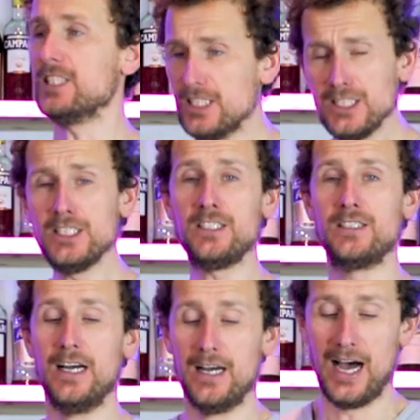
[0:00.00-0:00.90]

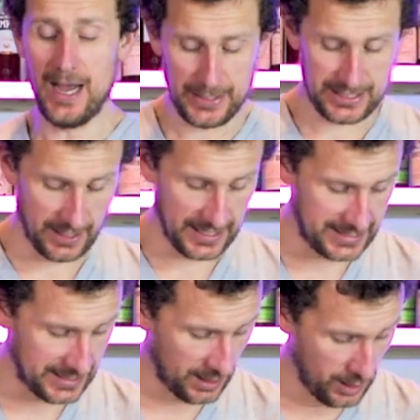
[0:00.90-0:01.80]
Mm, I'm
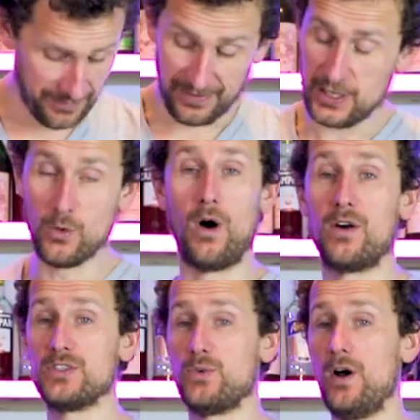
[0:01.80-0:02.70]
excited, hopefully you
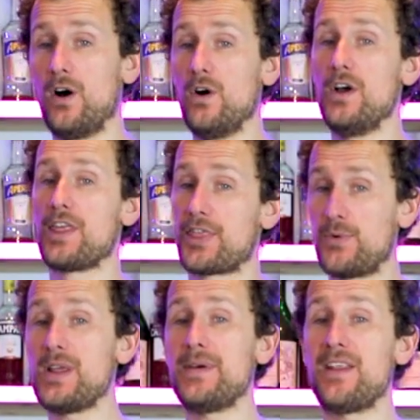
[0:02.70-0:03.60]
are as well.
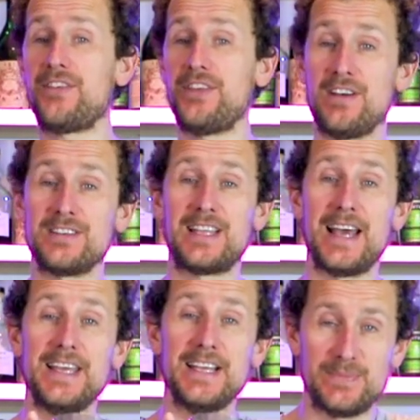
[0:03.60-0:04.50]
Three Minute
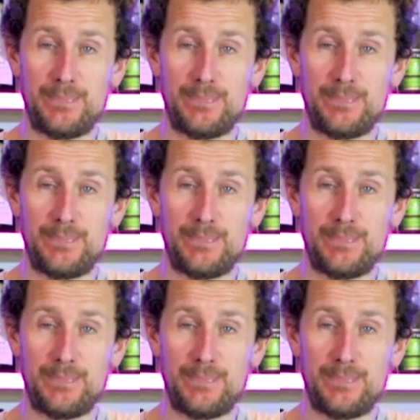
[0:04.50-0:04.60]
Thursday is